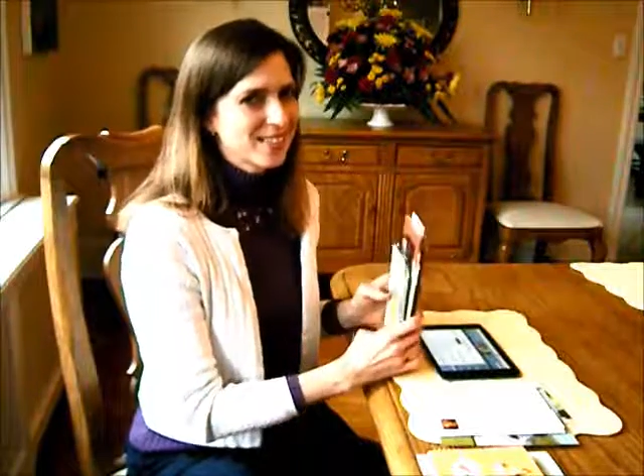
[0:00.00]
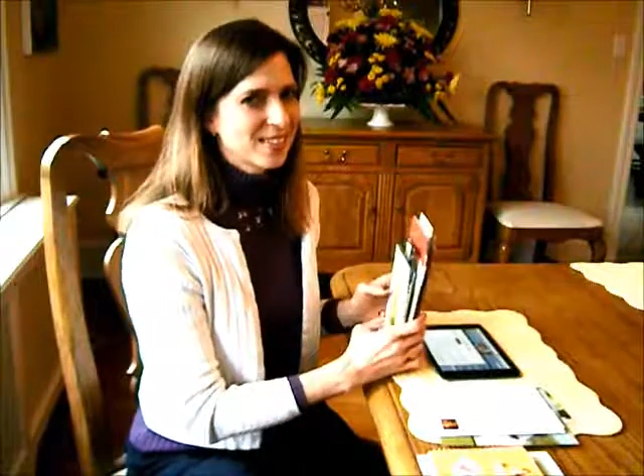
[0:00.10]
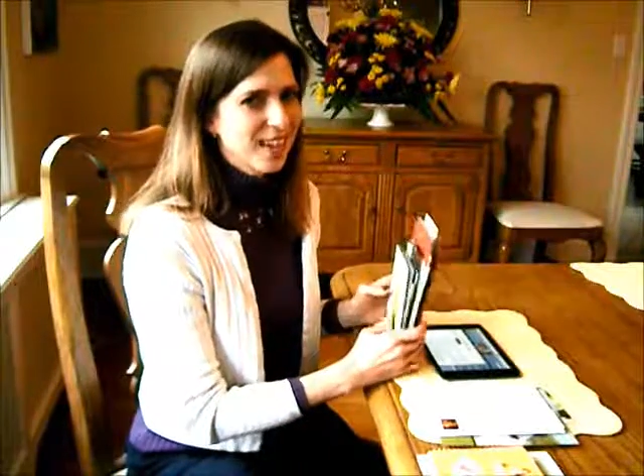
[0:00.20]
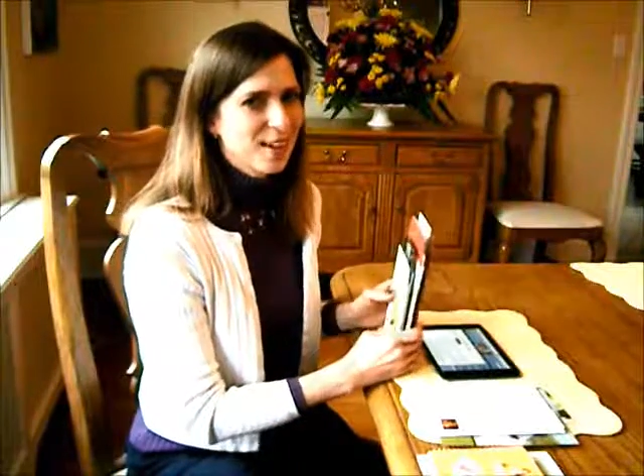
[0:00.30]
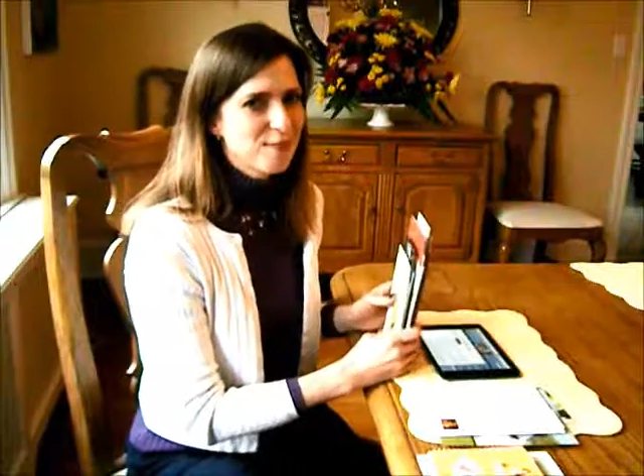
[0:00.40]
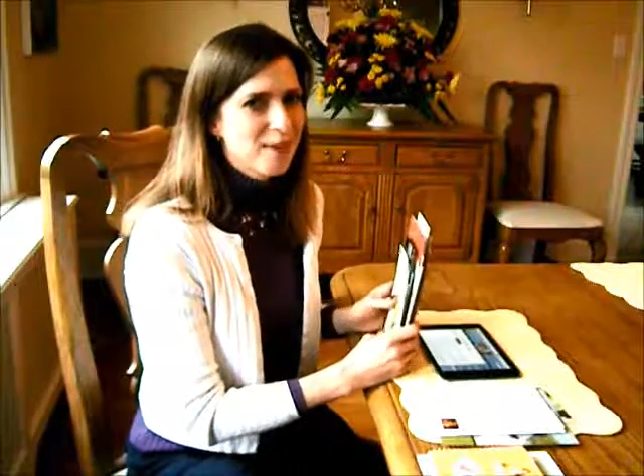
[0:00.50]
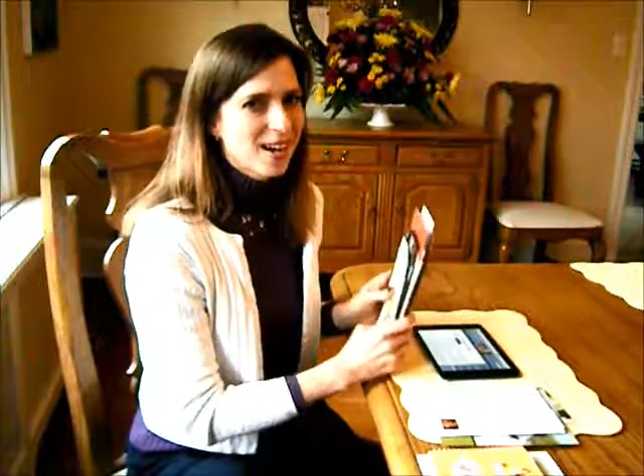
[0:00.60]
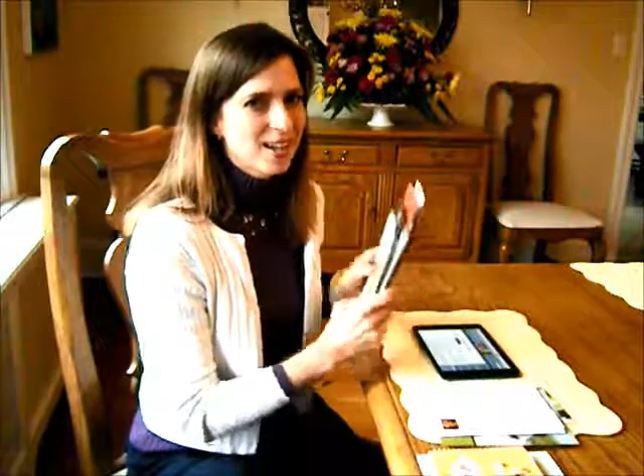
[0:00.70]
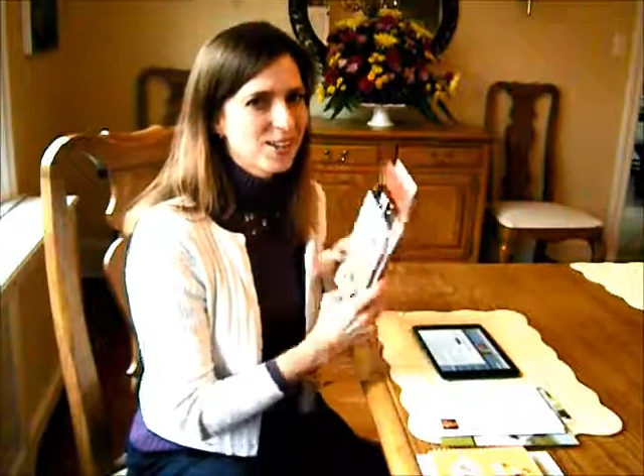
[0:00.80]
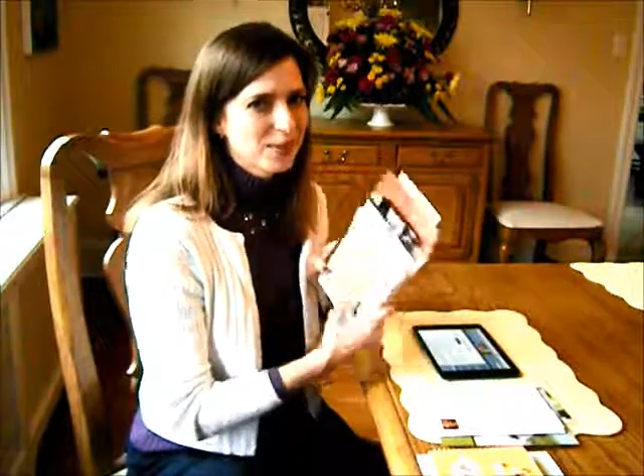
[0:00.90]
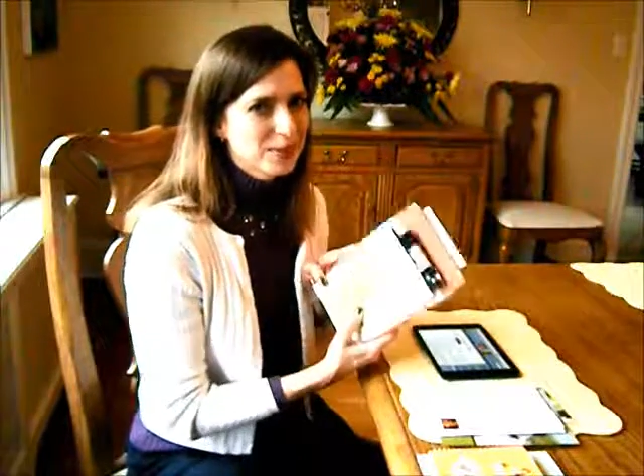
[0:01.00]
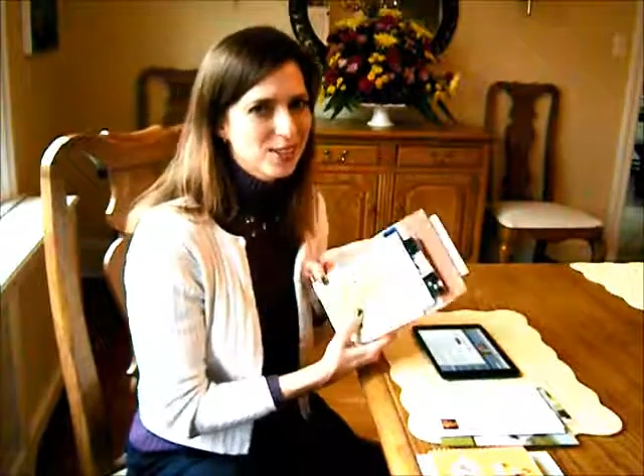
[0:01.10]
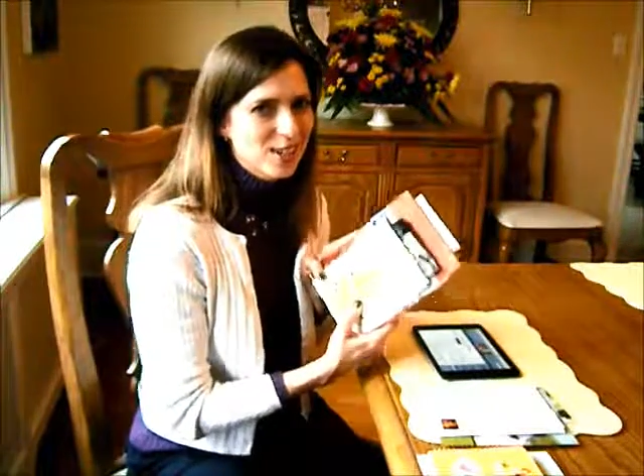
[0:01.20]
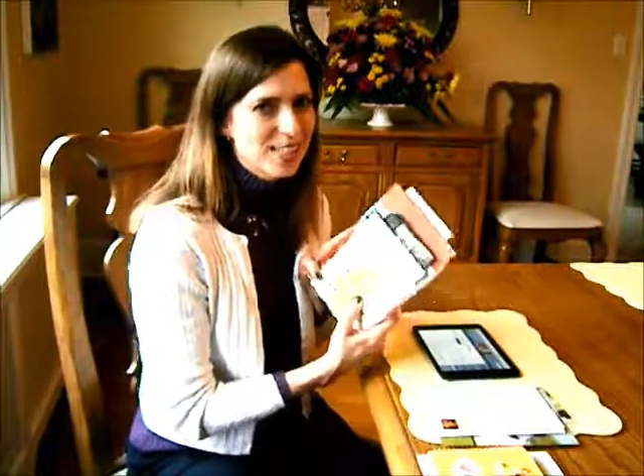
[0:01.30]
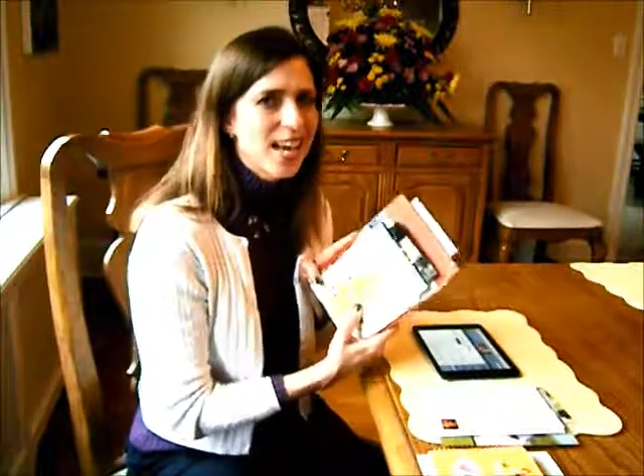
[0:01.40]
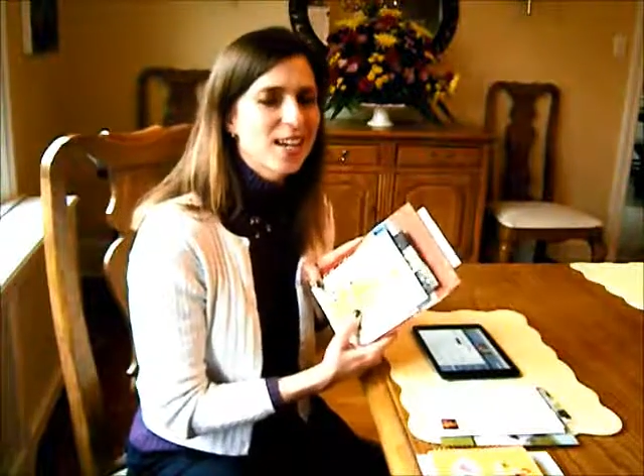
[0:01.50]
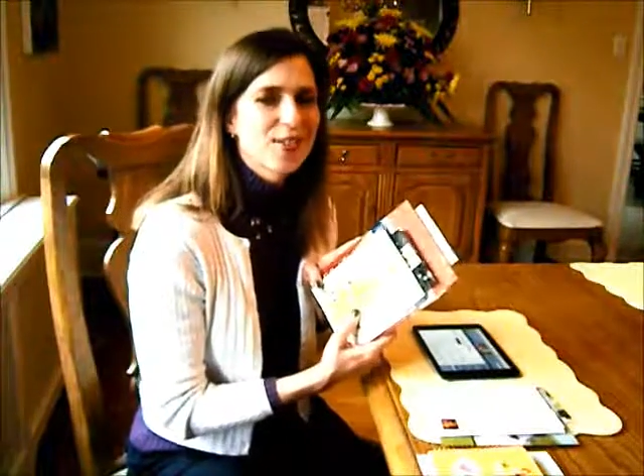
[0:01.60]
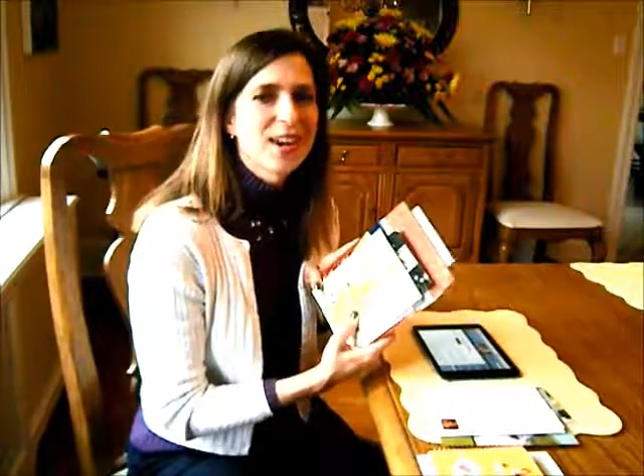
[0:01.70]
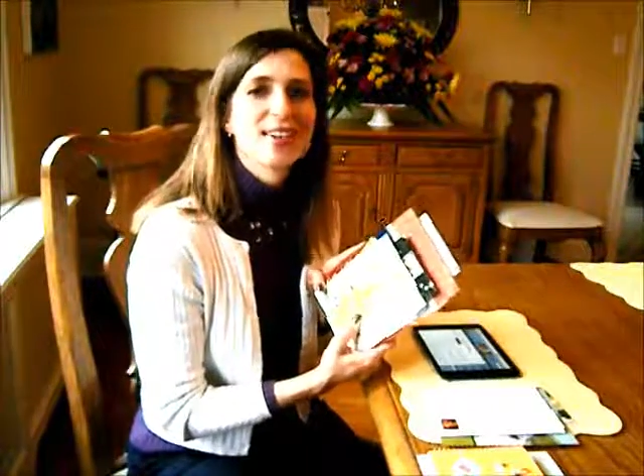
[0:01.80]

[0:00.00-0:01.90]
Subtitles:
still have my Christmas cards hanging